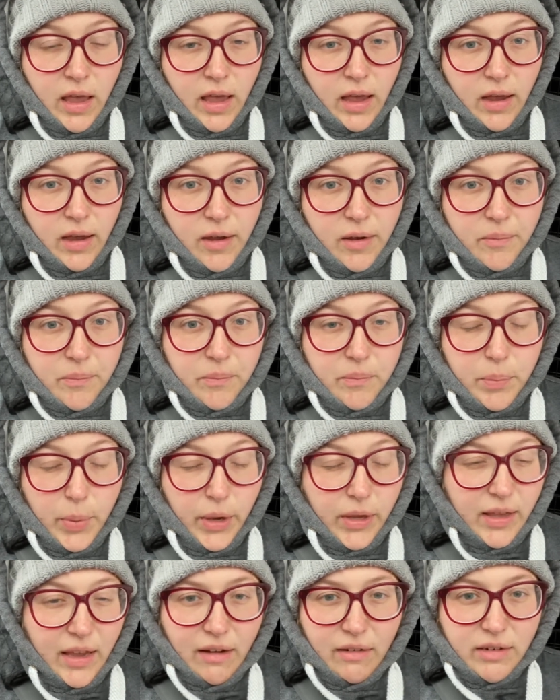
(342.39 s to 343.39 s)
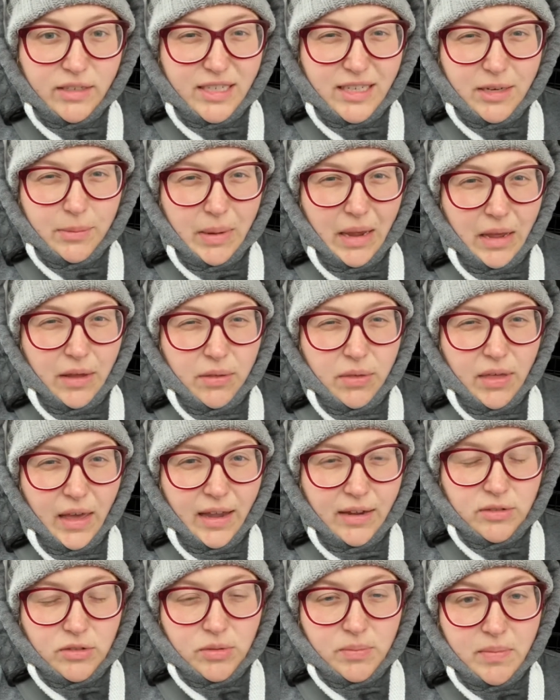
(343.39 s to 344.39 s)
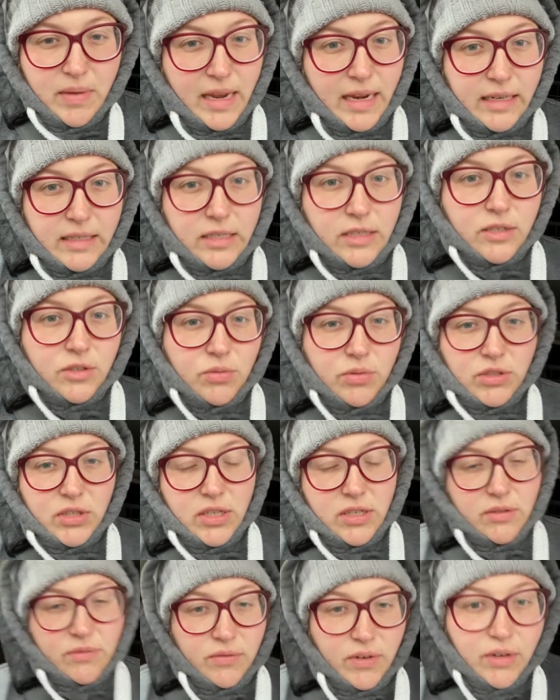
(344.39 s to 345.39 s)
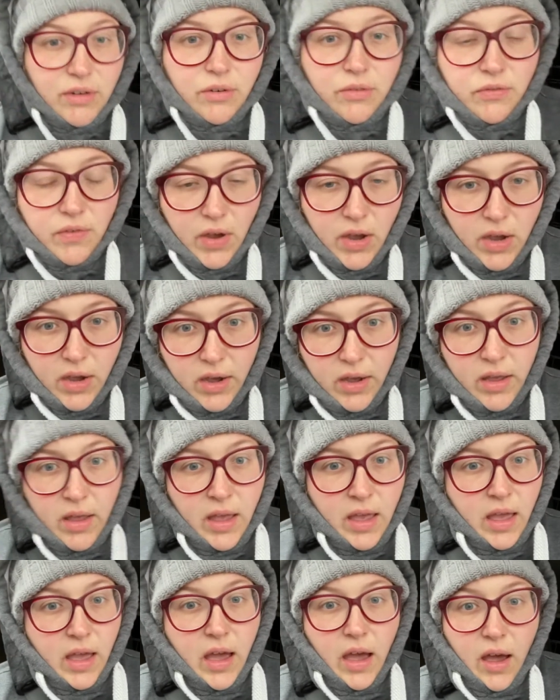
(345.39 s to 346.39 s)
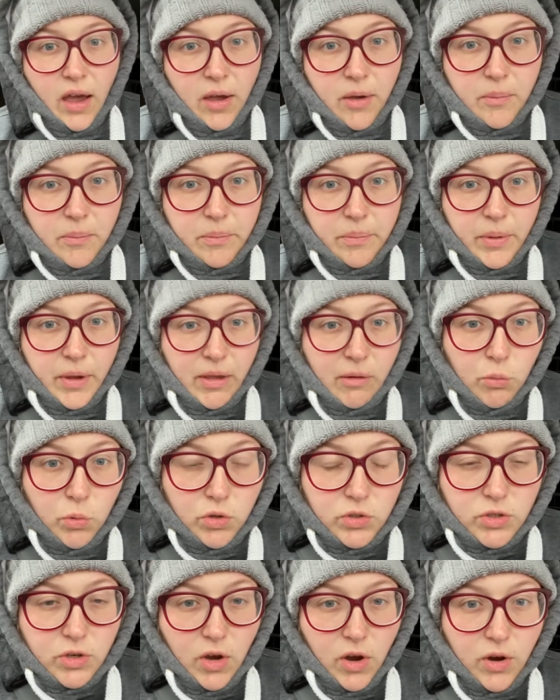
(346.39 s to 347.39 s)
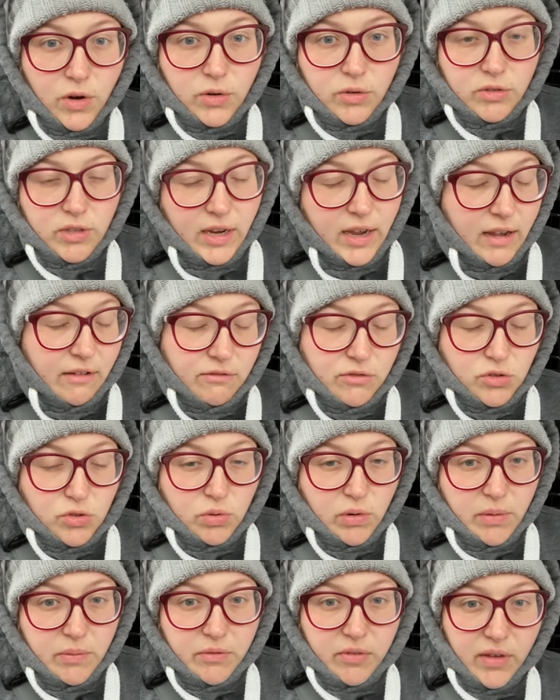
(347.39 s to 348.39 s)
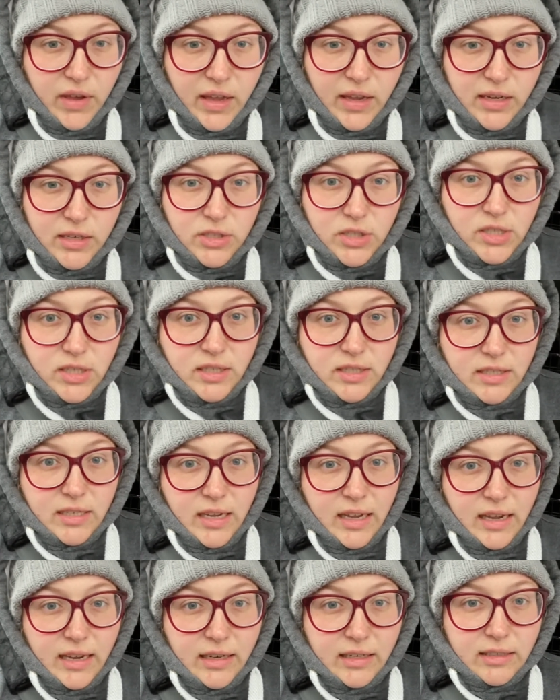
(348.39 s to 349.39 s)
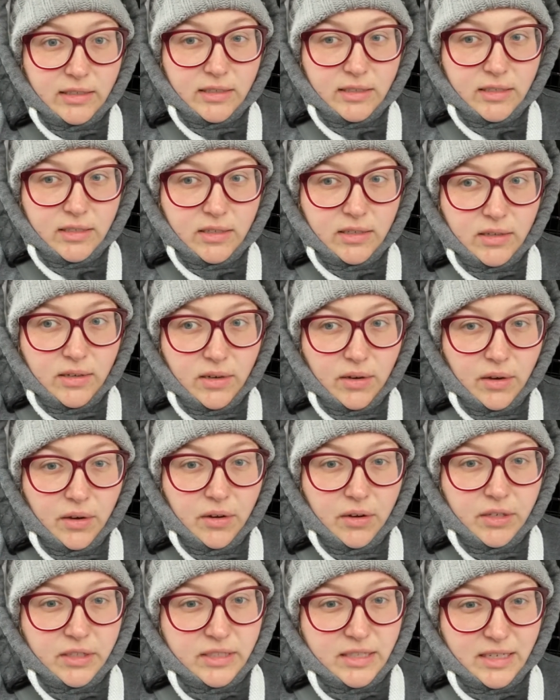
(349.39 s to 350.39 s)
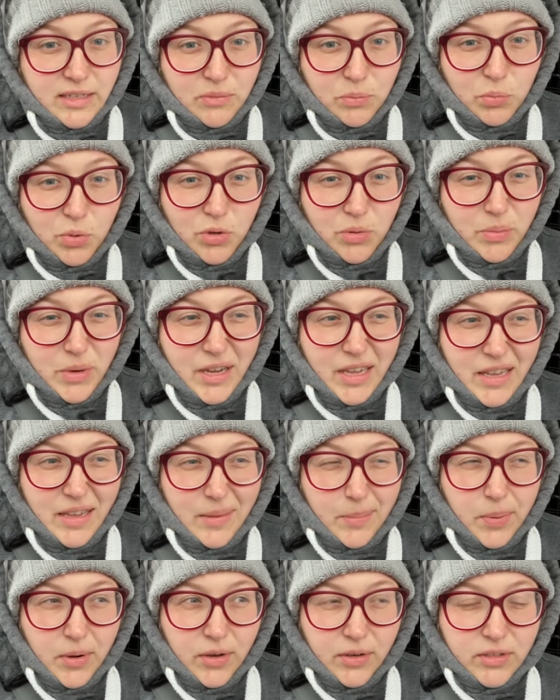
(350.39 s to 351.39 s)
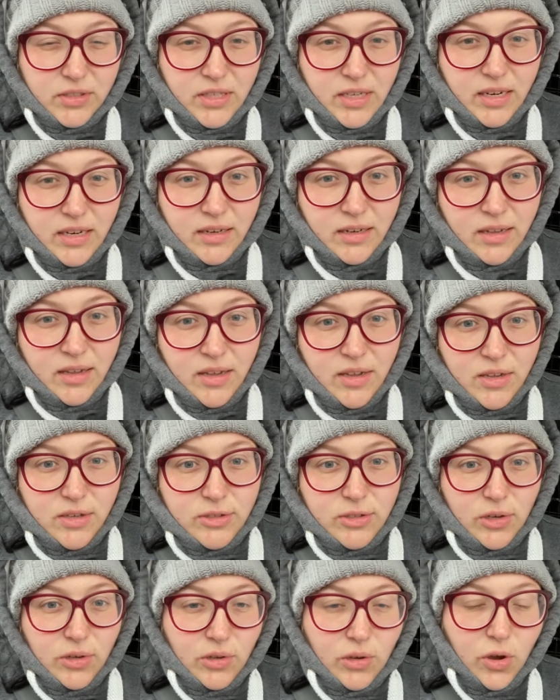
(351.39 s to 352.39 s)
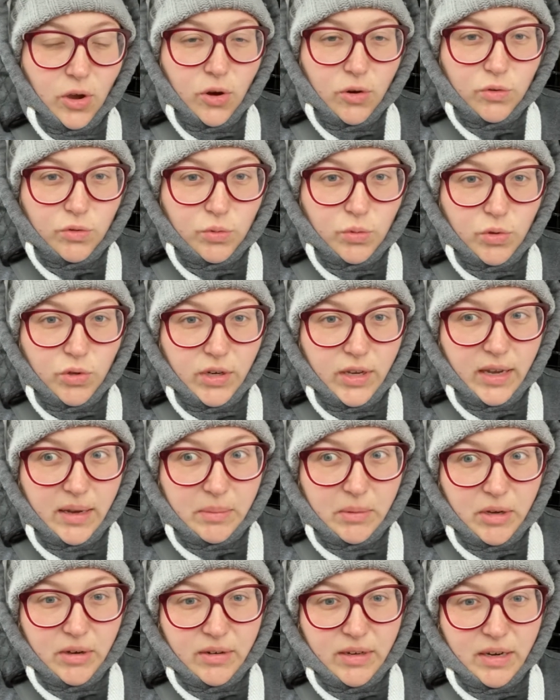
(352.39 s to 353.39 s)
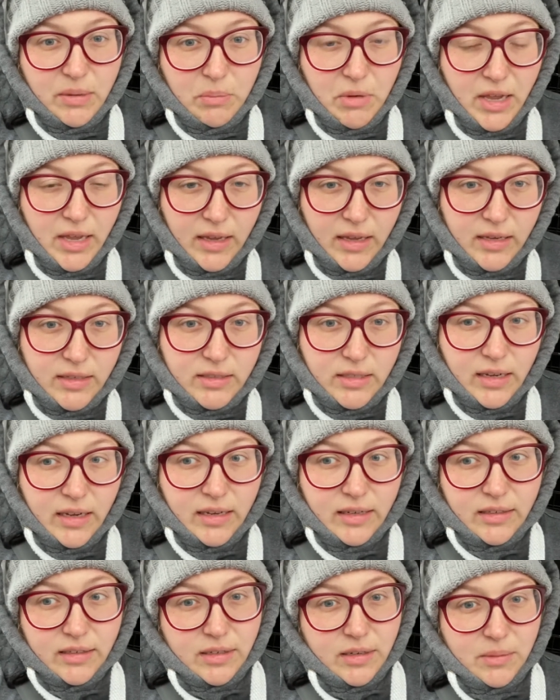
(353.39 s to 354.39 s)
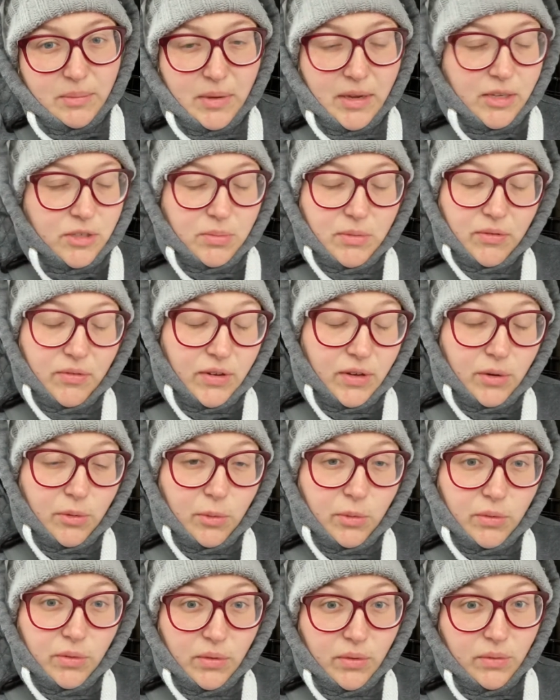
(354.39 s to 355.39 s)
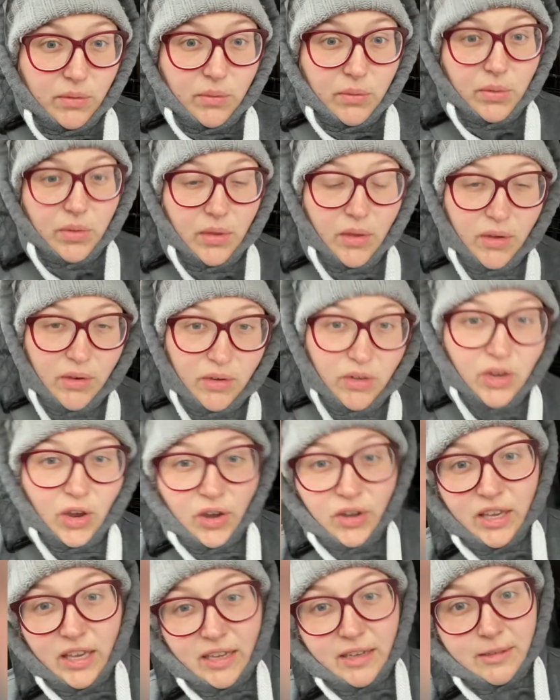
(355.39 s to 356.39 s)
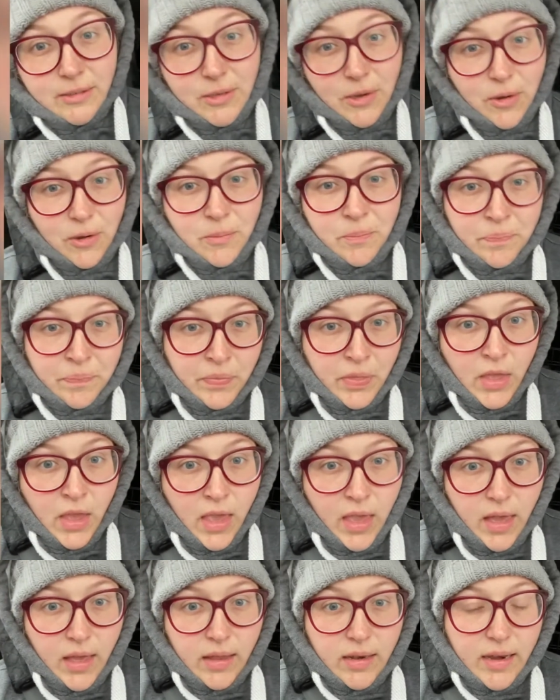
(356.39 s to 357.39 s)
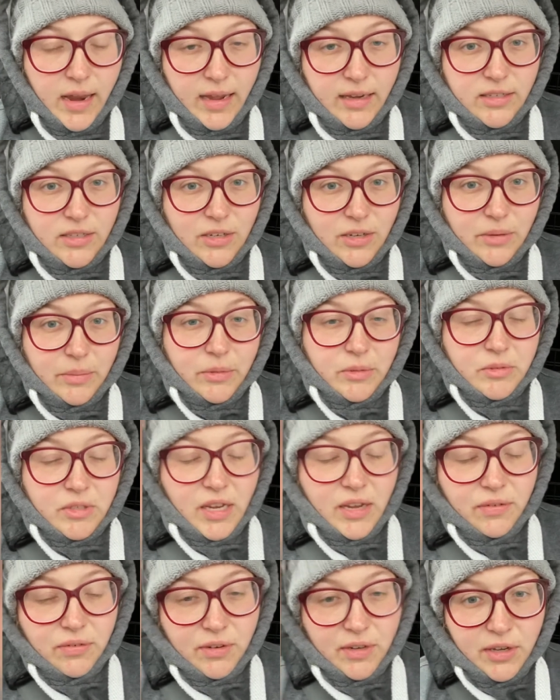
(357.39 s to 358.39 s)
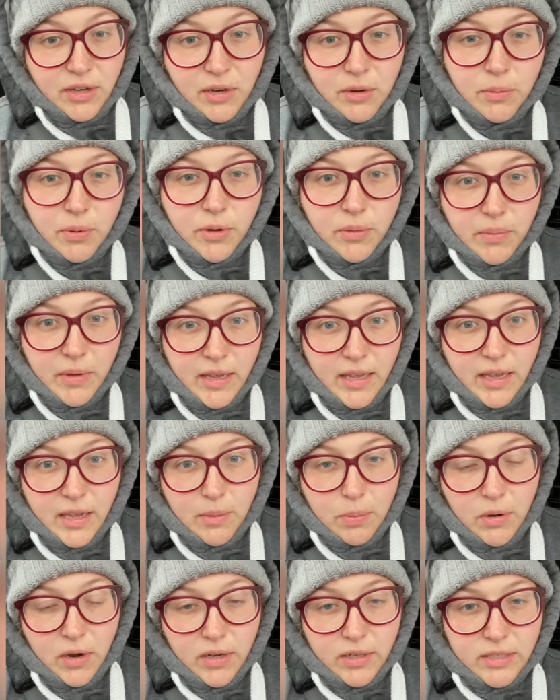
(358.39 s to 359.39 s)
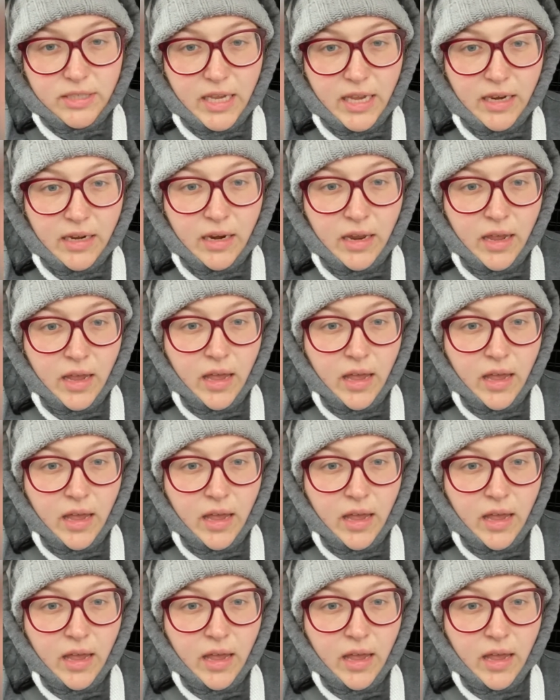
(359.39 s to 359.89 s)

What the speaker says: I did about 1,000 meters, which isn't very far, but it was cold. I haven't swum for ages, and I didn't put my earplugs in, so the cold water kept going in my ears and it makes me feel yucky. So next time I'm definitely going to put my earplugs in.